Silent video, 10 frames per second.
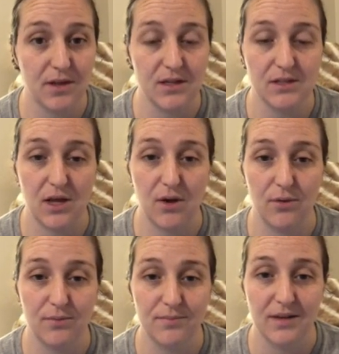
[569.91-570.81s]

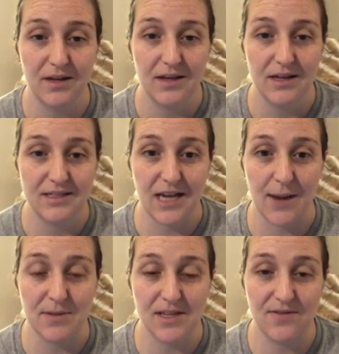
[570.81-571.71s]
So
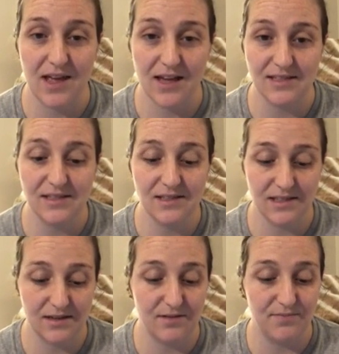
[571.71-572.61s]
time is of the essence,
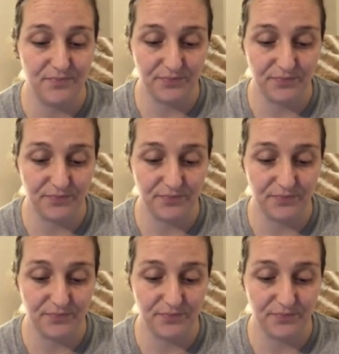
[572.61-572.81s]
and